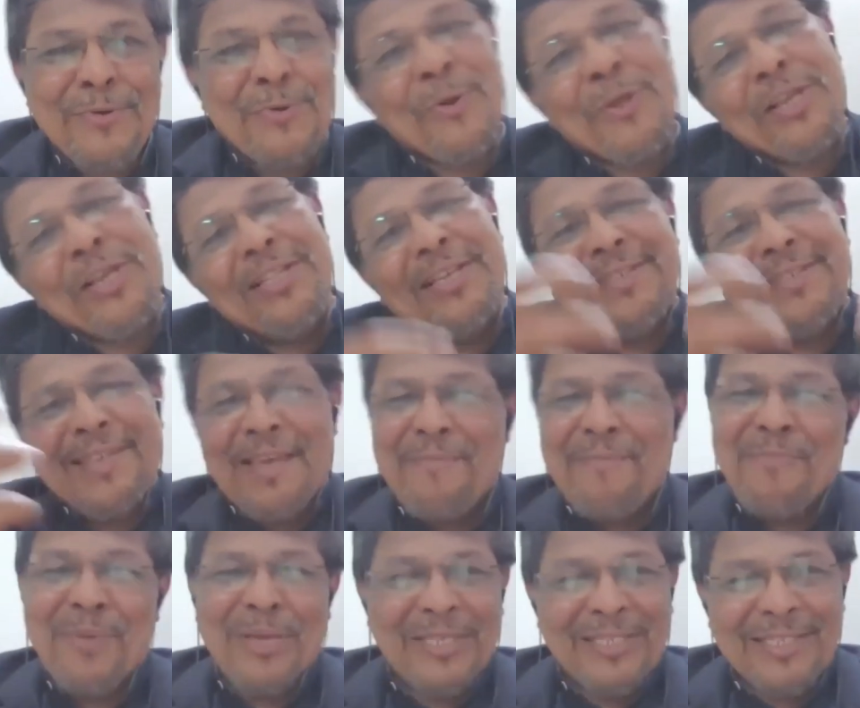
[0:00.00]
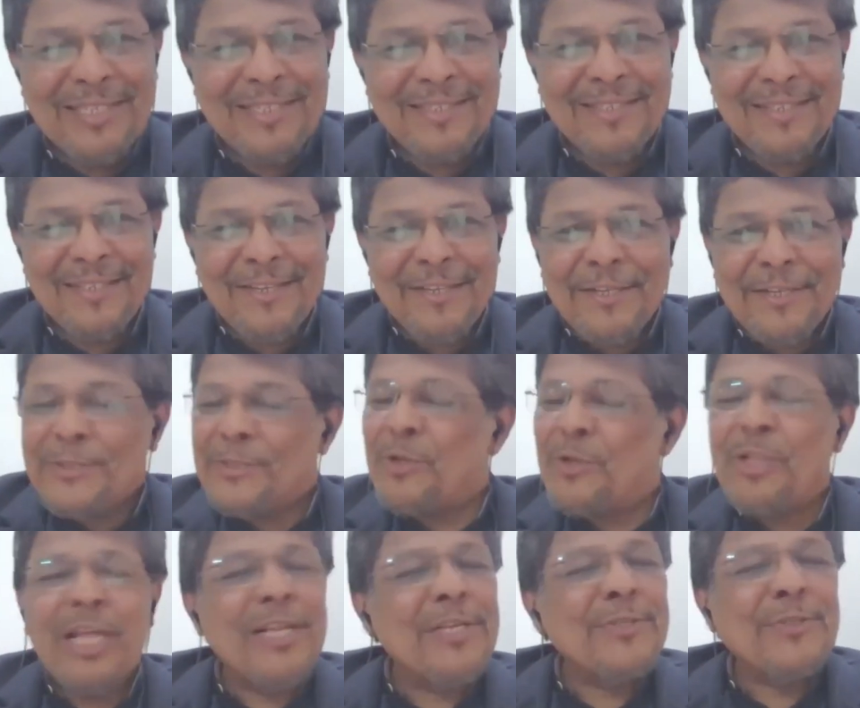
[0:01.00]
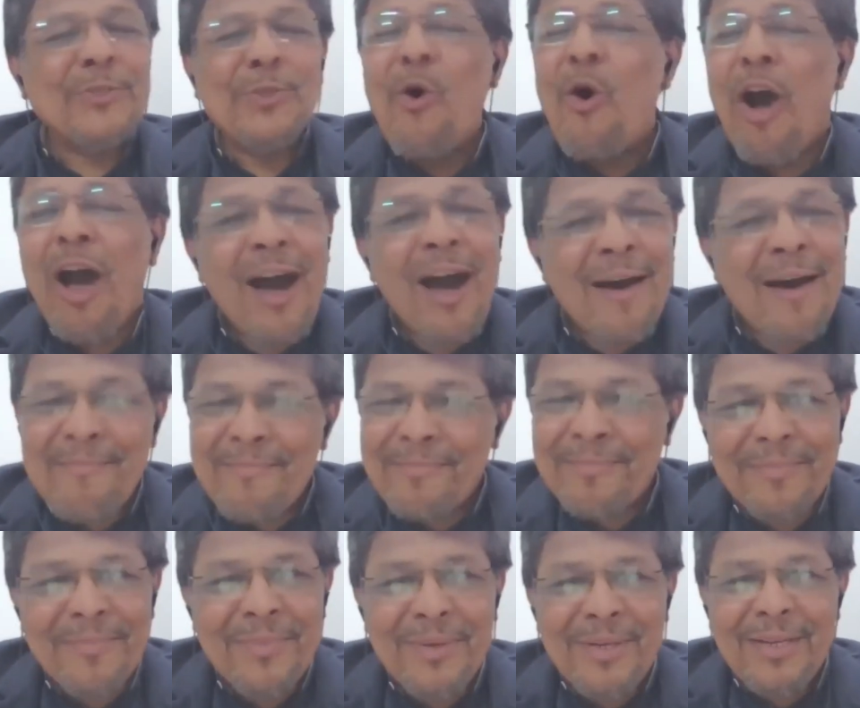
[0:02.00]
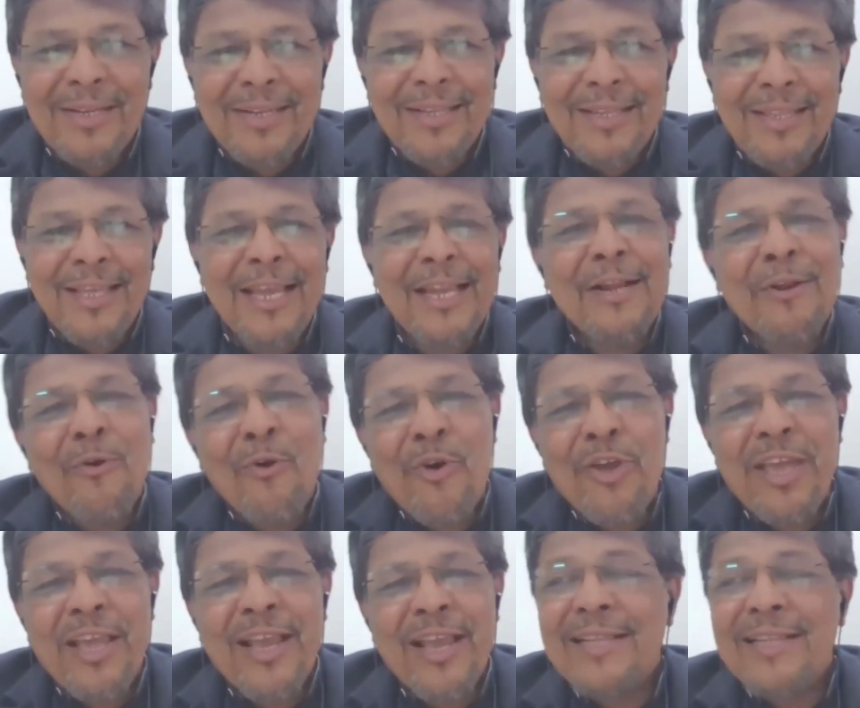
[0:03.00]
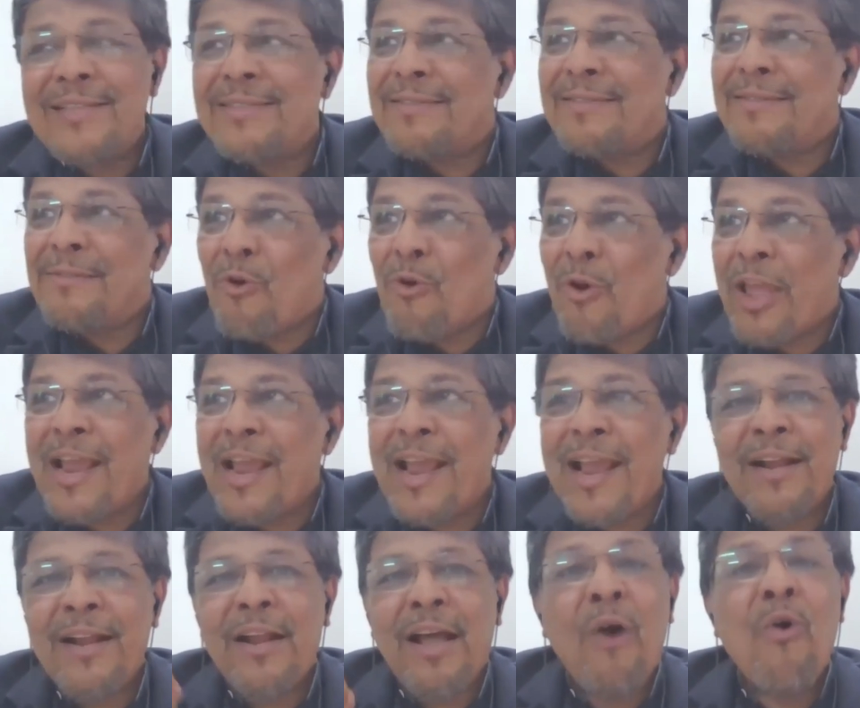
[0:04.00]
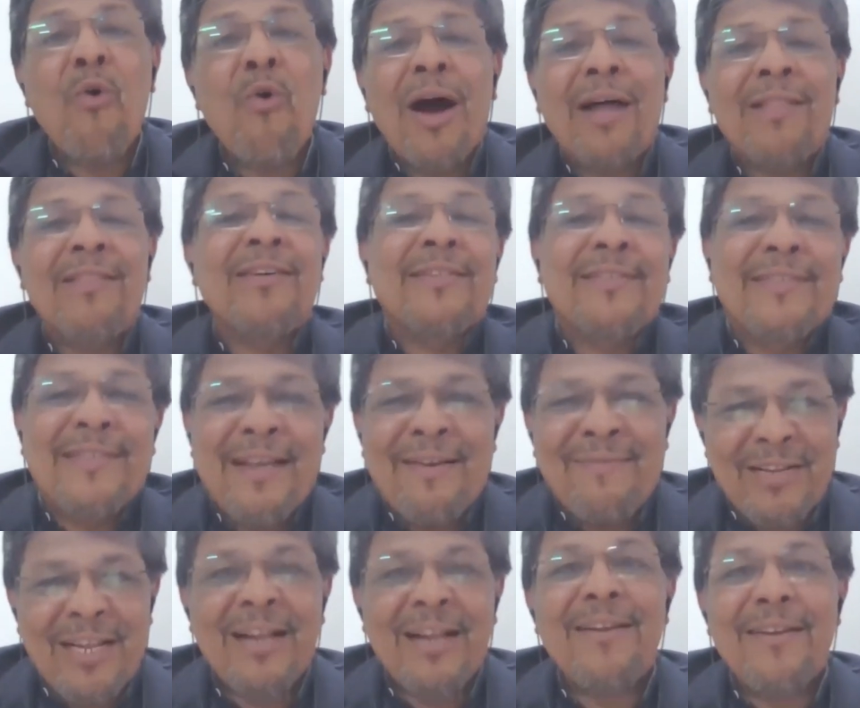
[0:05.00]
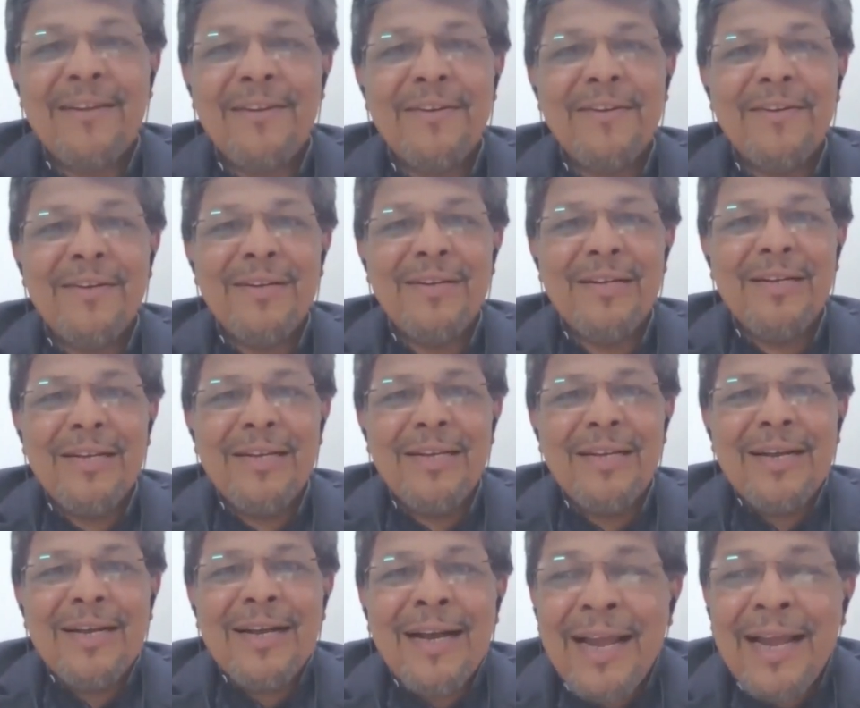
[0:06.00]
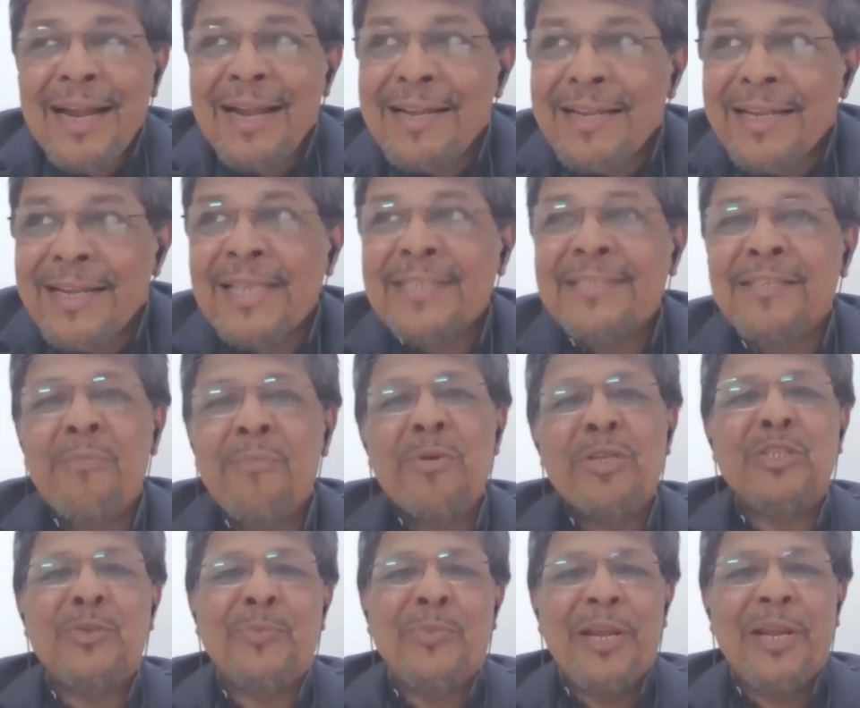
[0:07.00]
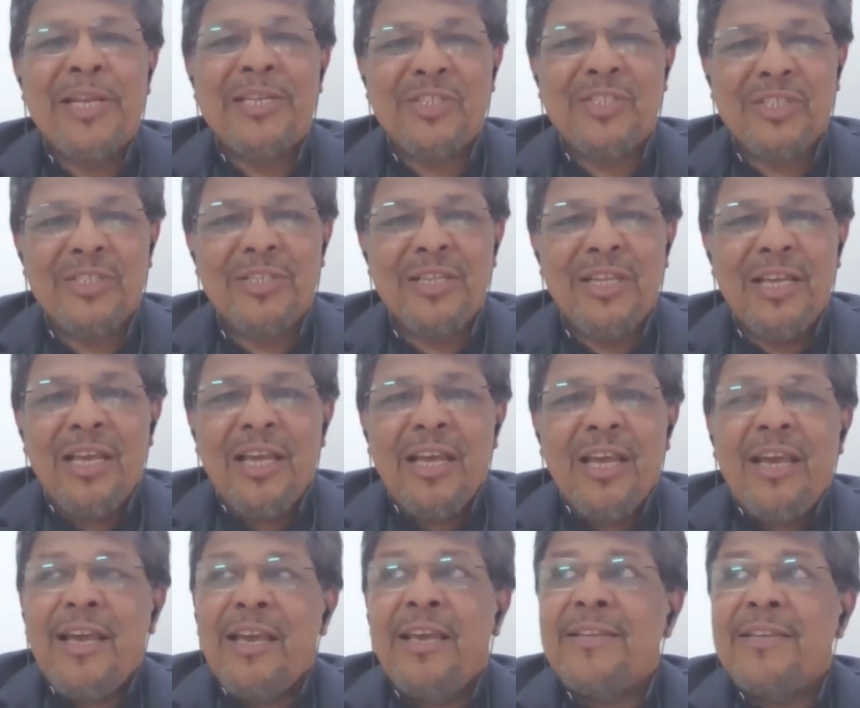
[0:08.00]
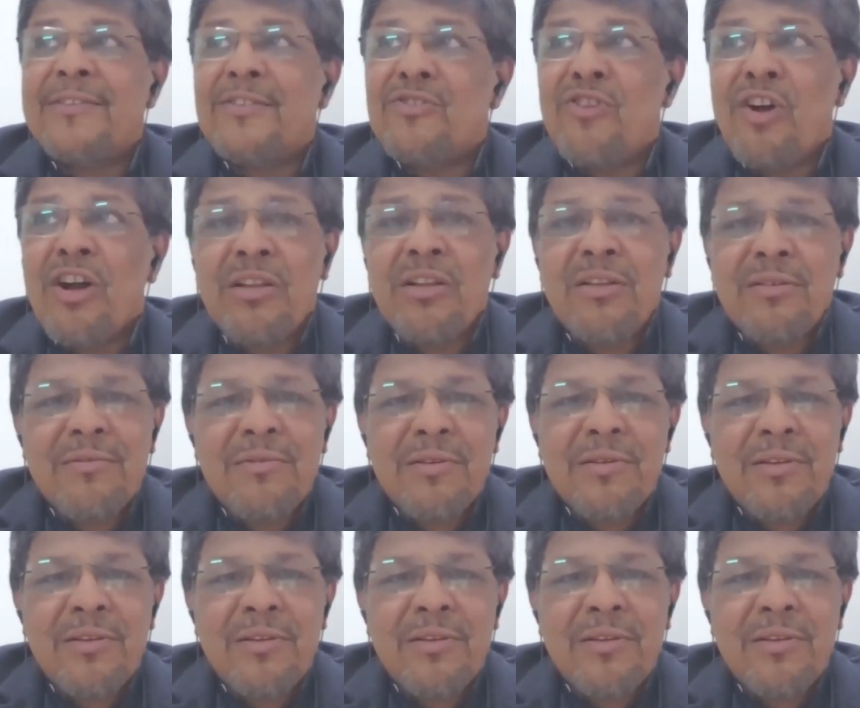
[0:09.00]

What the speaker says: doing the same business. So there is no harm in going and looking at how others have done and take some inspiration. It's not